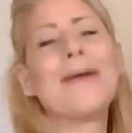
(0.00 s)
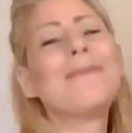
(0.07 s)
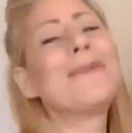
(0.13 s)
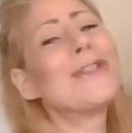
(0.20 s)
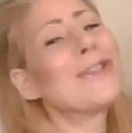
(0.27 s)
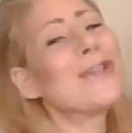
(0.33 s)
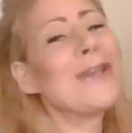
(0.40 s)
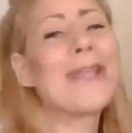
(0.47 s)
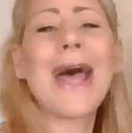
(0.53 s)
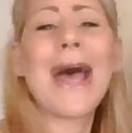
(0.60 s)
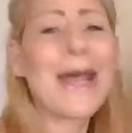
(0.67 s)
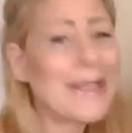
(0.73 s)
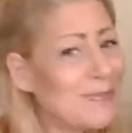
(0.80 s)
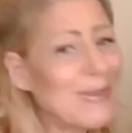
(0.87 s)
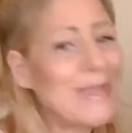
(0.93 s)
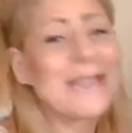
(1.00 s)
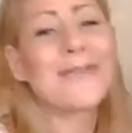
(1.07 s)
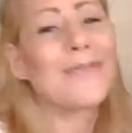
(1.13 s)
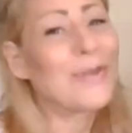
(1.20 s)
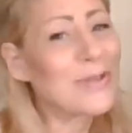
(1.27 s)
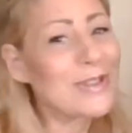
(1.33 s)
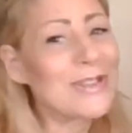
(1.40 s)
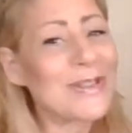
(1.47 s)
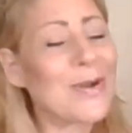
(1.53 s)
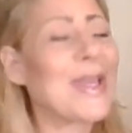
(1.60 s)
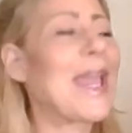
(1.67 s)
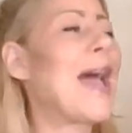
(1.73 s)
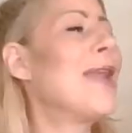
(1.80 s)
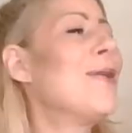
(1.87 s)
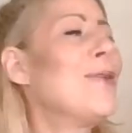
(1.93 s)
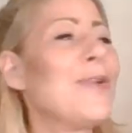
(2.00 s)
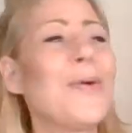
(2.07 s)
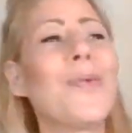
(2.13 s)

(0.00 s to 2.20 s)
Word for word: right, I'm going to show you the oddest piece first. Okay, I don't